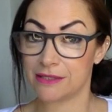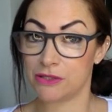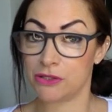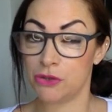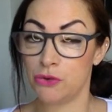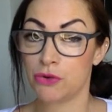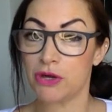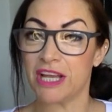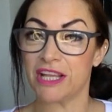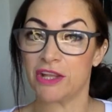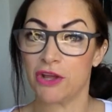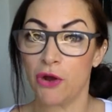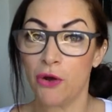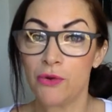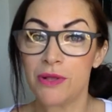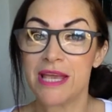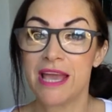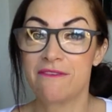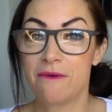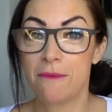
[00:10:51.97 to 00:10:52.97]
you can
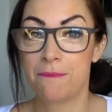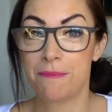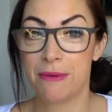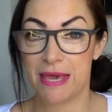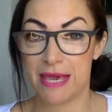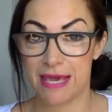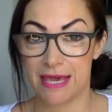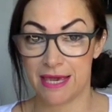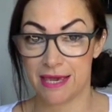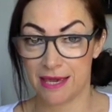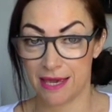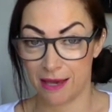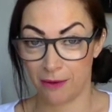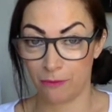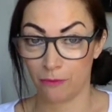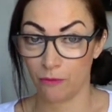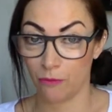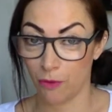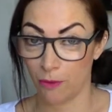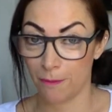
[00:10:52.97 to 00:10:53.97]
only ever be
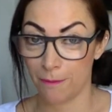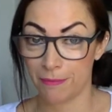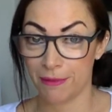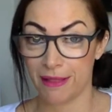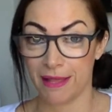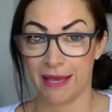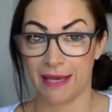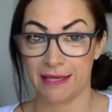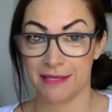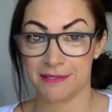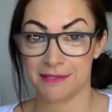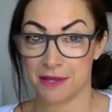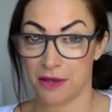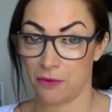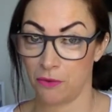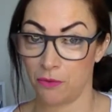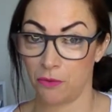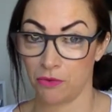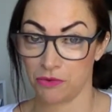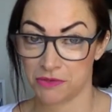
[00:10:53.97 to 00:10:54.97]
in one place
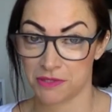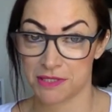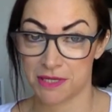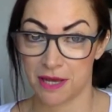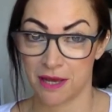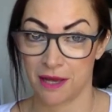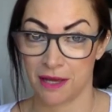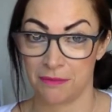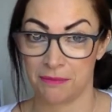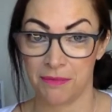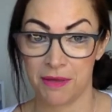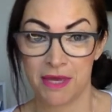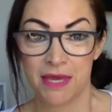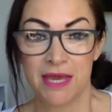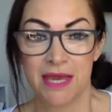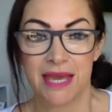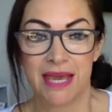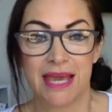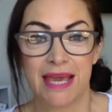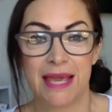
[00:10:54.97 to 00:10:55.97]
at one time.
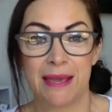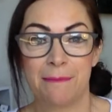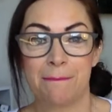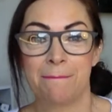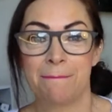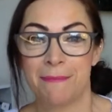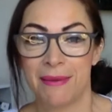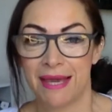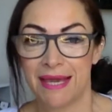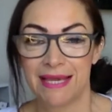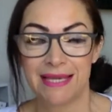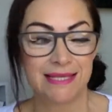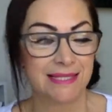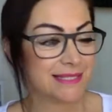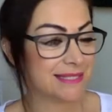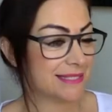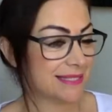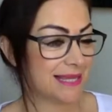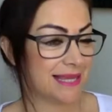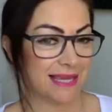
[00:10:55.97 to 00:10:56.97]
It may
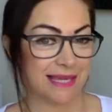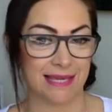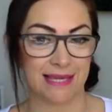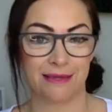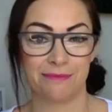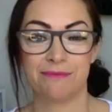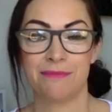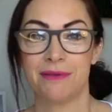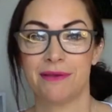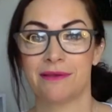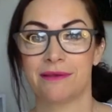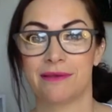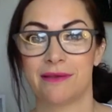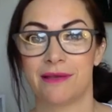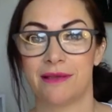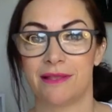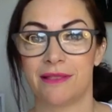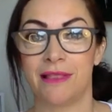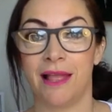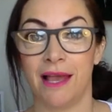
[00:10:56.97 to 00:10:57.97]
seem
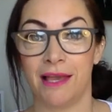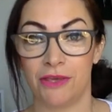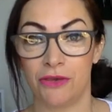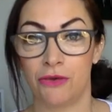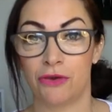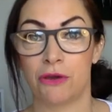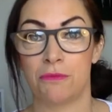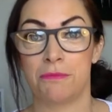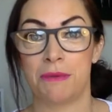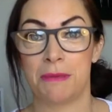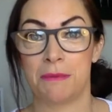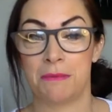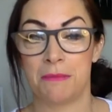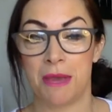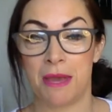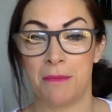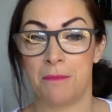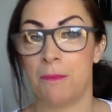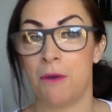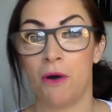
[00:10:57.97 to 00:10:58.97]
like you can be
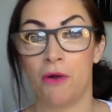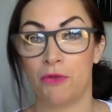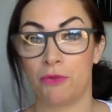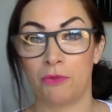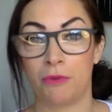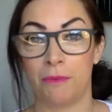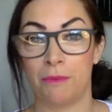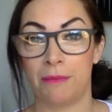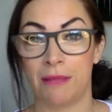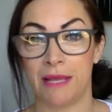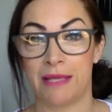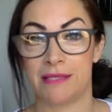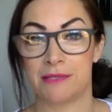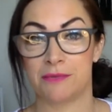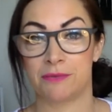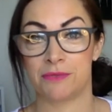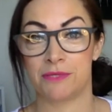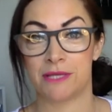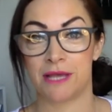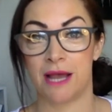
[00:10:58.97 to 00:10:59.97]
in more than one place at
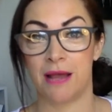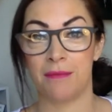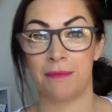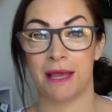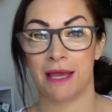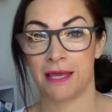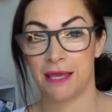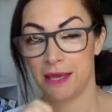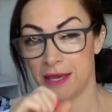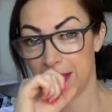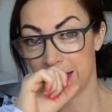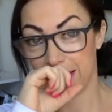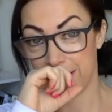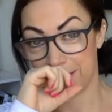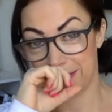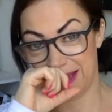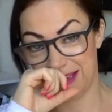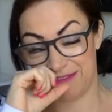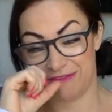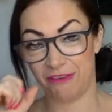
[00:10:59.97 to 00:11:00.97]
one time. Like it
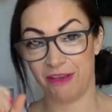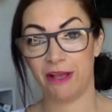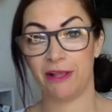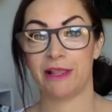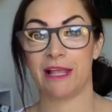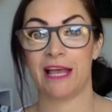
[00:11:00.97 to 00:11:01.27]
may feel